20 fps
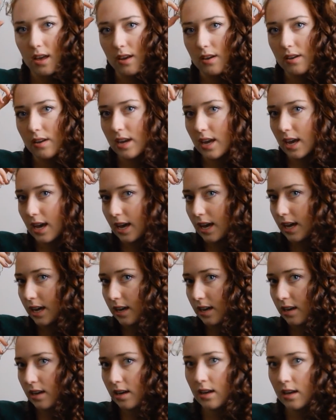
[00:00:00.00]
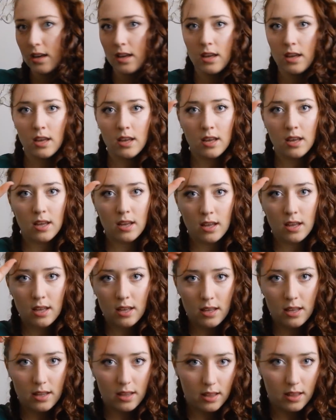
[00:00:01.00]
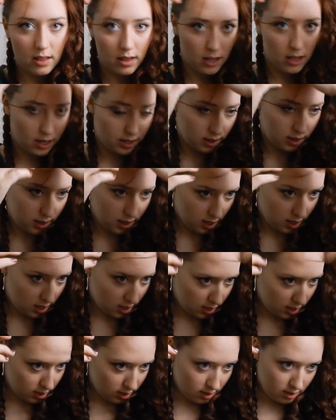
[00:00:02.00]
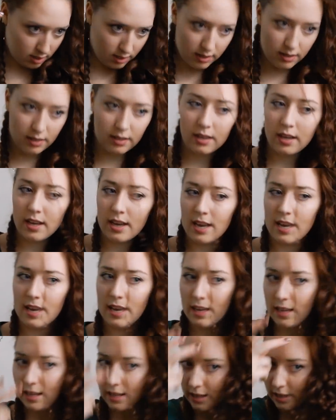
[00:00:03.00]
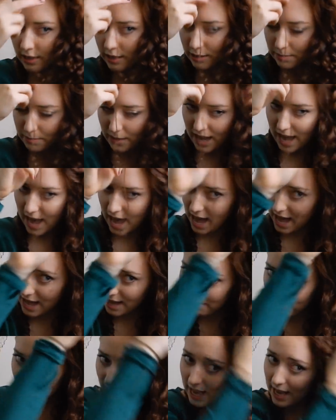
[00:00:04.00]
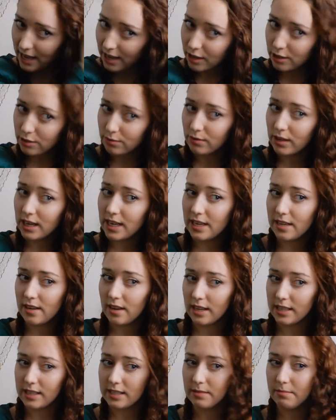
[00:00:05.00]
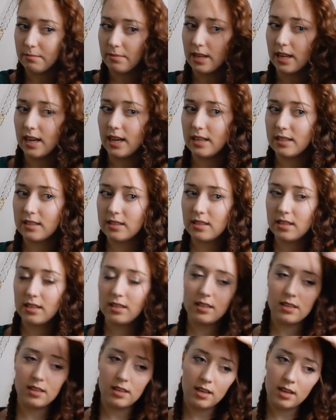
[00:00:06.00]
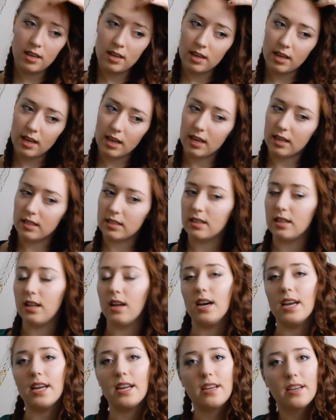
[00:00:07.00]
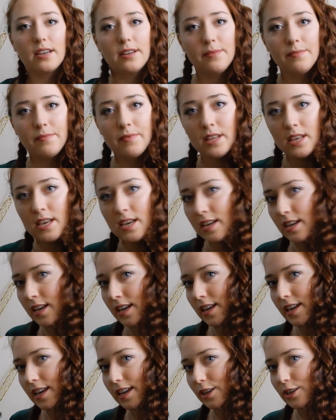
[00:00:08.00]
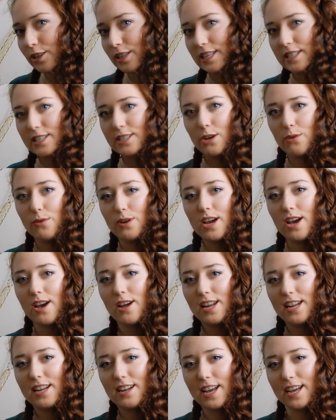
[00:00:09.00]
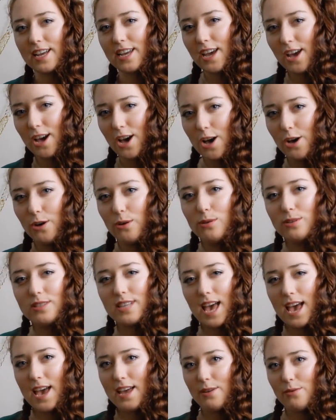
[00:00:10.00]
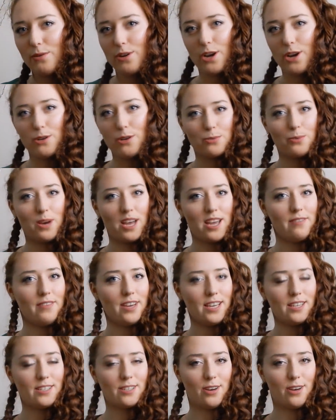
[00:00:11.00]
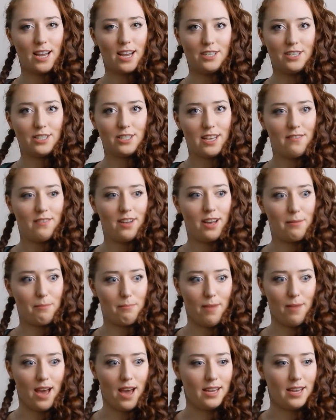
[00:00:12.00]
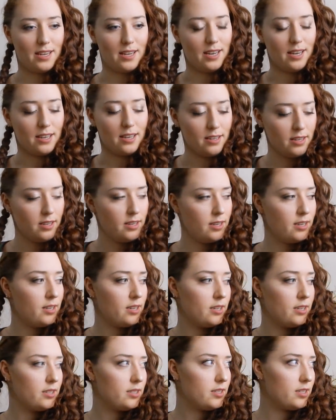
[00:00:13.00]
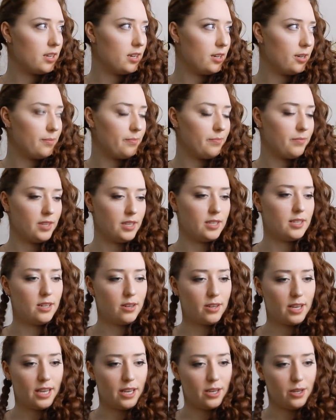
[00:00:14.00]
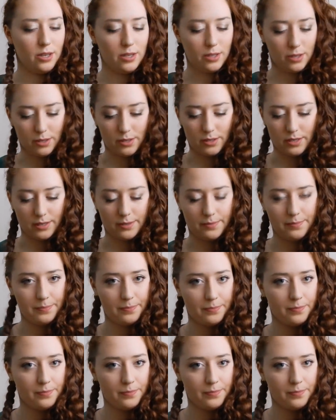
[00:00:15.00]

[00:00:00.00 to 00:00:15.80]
Okay, like that, because my hair goes really nice in plaits. It like, because it's so curly, it like curls and goes wavy, so I just have like mad hair. So it's looking good.